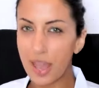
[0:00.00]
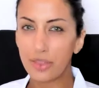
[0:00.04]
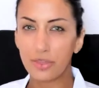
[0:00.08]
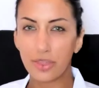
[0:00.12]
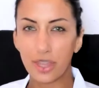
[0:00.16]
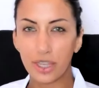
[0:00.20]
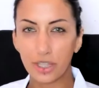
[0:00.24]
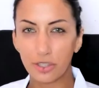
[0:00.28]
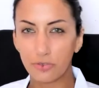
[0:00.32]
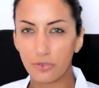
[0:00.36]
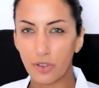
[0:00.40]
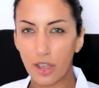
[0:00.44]

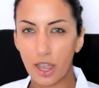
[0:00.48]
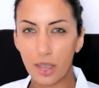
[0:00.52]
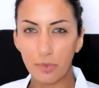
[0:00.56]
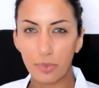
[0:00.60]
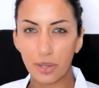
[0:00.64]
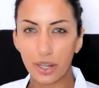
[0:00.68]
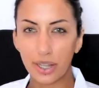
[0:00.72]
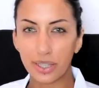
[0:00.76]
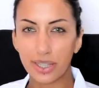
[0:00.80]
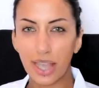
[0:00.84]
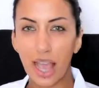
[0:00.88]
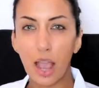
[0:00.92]
that's fine,
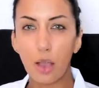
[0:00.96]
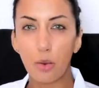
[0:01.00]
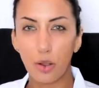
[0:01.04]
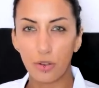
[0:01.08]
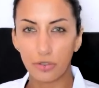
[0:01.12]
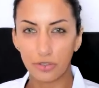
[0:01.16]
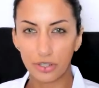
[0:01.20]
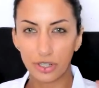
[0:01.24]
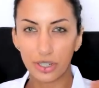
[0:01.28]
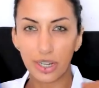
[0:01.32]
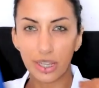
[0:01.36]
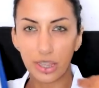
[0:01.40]
because how
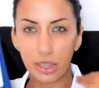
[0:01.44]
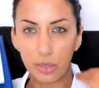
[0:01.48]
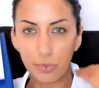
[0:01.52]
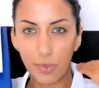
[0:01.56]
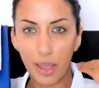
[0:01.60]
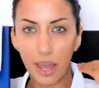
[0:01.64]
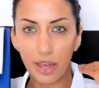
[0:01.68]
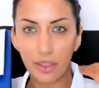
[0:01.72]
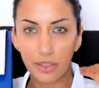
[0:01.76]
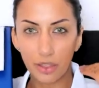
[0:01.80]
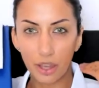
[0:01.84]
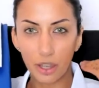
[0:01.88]
often in the
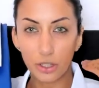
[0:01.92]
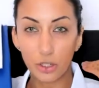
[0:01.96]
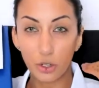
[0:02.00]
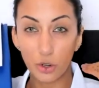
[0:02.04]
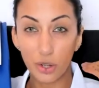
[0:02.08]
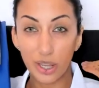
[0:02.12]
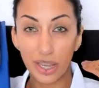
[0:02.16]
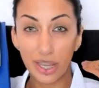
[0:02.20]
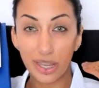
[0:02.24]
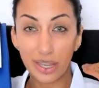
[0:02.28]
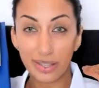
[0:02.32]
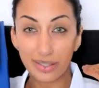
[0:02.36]
bath are
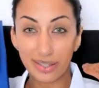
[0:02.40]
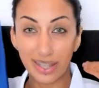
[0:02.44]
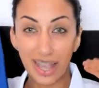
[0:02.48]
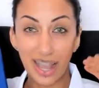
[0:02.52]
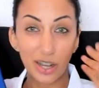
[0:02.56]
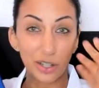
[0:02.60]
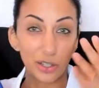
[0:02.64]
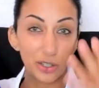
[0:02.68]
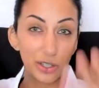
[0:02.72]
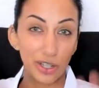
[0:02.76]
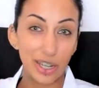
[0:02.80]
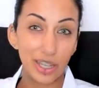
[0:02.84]
your ears
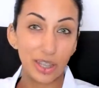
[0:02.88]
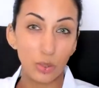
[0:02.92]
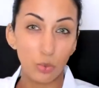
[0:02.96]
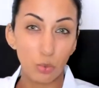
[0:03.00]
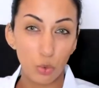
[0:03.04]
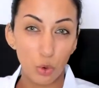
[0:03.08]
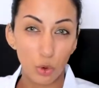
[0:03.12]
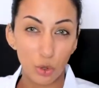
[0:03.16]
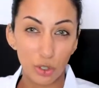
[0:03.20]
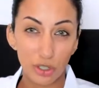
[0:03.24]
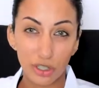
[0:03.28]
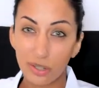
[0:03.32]
actually in the
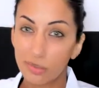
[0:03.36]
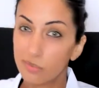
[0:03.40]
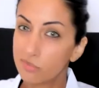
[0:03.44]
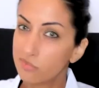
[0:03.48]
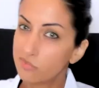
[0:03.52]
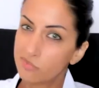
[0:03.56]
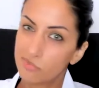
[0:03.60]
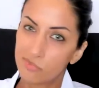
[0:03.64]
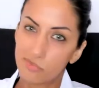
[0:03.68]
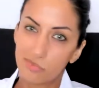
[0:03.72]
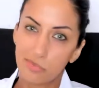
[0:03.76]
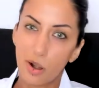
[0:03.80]
water?
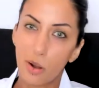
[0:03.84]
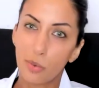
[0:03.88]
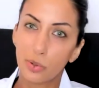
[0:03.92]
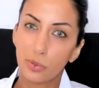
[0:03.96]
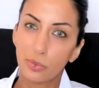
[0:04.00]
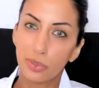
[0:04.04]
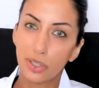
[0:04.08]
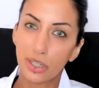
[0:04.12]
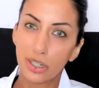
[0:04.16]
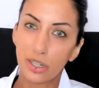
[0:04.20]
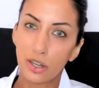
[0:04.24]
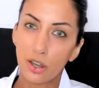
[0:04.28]

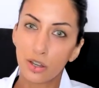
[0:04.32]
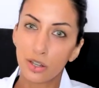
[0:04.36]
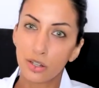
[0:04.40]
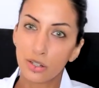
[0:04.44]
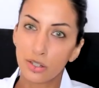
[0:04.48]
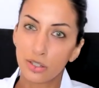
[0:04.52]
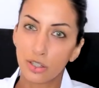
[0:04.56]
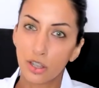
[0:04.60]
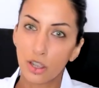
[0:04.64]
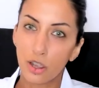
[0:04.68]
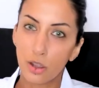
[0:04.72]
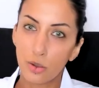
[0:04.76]
Probably
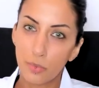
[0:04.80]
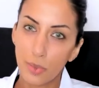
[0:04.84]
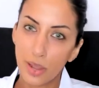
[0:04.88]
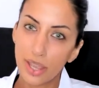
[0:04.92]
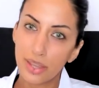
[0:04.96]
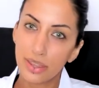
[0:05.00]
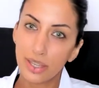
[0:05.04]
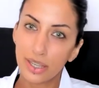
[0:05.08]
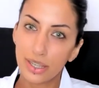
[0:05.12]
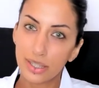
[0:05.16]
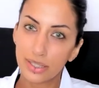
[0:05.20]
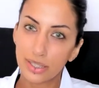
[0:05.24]
not. So
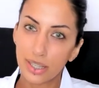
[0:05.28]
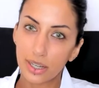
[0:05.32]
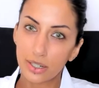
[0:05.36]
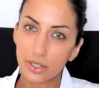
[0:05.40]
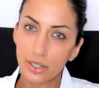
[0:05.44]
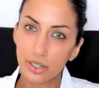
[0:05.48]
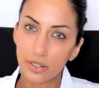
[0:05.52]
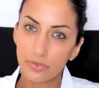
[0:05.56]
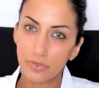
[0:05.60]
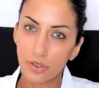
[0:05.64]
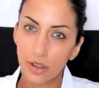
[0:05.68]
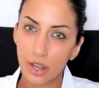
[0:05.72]
bathing is
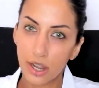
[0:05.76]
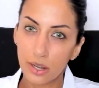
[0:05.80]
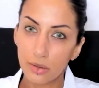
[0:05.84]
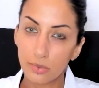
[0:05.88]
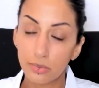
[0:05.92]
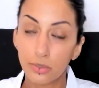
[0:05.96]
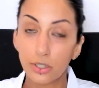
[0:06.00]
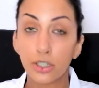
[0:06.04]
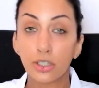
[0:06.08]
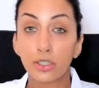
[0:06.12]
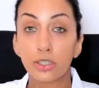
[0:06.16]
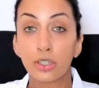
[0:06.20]
actually
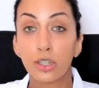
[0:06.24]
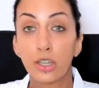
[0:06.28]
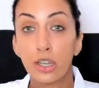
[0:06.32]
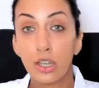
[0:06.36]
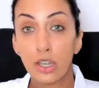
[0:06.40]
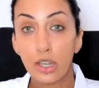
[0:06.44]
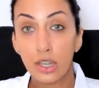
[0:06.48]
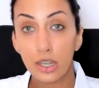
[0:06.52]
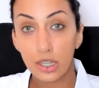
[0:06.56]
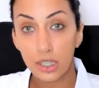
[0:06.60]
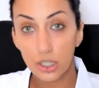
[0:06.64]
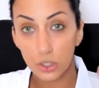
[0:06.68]
fine. Just
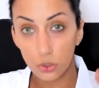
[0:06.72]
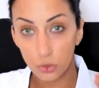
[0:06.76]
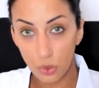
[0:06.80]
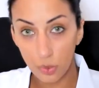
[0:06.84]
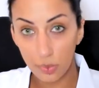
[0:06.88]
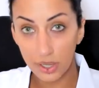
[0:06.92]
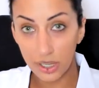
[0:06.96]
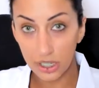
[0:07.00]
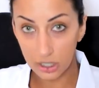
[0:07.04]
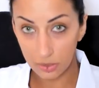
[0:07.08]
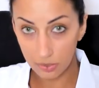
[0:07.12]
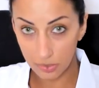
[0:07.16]

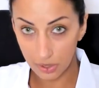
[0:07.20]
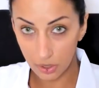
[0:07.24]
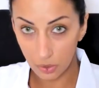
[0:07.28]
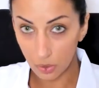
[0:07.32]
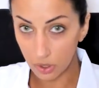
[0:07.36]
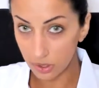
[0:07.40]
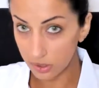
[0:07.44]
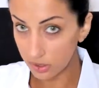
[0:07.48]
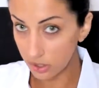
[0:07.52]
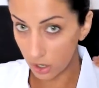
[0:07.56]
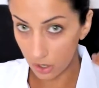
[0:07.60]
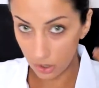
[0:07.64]
swimming is a big
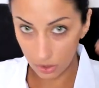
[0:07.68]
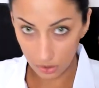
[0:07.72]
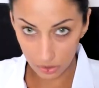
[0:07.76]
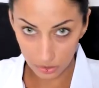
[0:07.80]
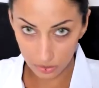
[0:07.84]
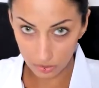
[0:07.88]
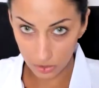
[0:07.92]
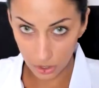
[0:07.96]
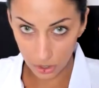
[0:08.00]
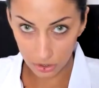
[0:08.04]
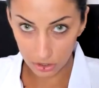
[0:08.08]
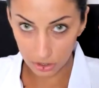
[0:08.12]
one,
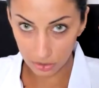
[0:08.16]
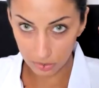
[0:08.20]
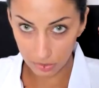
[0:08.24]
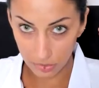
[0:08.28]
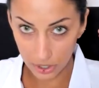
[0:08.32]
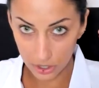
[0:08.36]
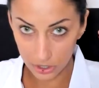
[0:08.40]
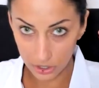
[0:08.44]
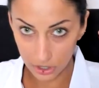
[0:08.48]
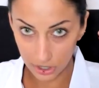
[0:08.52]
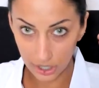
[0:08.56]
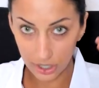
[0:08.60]
no
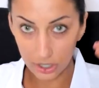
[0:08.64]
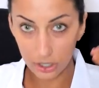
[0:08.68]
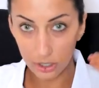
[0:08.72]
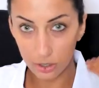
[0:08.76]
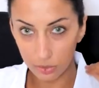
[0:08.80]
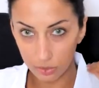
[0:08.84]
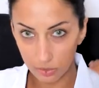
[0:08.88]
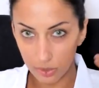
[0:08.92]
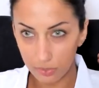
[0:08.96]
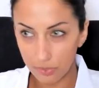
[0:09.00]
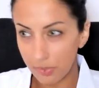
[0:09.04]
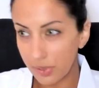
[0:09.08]
submerging, and just
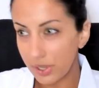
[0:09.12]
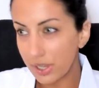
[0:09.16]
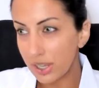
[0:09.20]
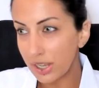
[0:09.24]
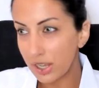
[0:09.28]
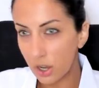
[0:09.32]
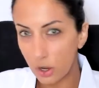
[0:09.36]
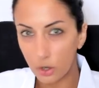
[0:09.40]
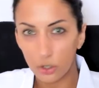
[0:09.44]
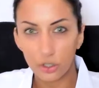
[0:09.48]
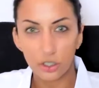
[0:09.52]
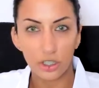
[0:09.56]
be
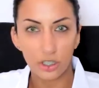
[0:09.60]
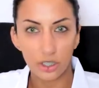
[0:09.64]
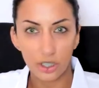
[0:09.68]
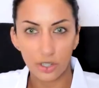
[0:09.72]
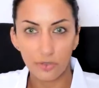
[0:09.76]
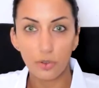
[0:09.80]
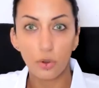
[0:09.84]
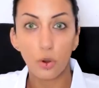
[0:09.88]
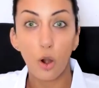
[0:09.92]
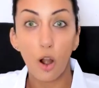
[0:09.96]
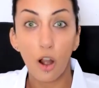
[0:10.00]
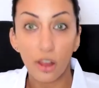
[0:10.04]
conscious
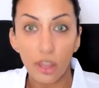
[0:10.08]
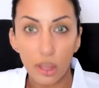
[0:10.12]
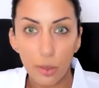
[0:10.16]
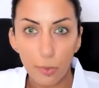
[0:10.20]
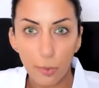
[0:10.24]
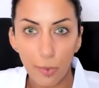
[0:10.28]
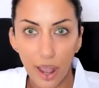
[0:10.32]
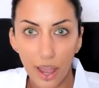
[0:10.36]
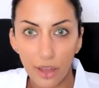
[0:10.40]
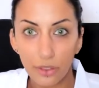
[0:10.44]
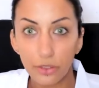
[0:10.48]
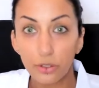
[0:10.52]
if you are in the
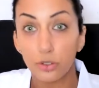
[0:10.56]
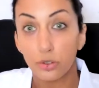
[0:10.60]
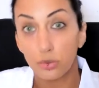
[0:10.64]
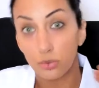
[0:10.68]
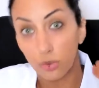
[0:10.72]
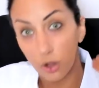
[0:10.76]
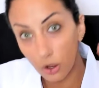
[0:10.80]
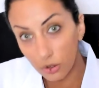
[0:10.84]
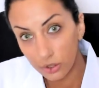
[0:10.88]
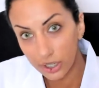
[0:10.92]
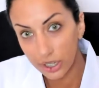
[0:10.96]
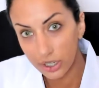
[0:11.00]
bath, do
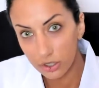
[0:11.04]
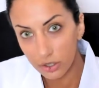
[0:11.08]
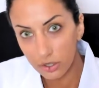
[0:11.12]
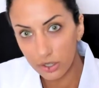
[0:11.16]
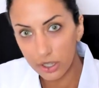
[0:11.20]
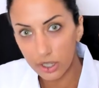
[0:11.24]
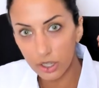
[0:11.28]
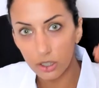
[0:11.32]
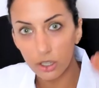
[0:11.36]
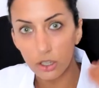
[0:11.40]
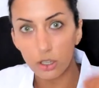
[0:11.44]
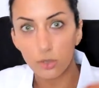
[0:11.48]
not get your
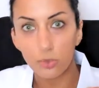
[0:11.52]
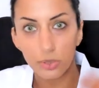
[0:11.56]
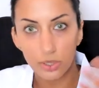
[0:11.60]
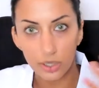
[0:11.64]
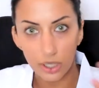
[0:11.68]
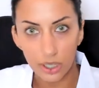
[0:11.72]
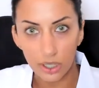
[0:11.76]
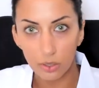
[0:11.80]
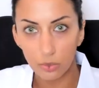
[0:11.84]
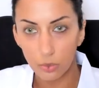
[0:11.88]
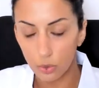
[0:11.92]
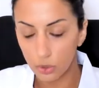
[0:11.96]
earlobes
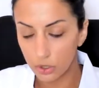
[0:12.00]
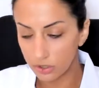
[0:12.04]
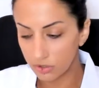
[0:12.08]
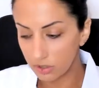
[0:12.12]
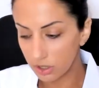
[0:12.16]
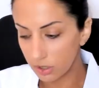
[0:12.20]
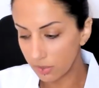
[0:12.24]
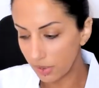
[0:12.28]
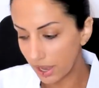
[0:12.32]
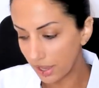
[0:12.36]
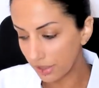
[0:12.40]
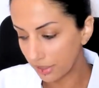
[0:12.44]
in the water
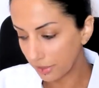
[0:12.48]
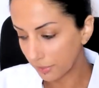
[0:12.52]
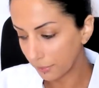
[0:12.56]
in the bath.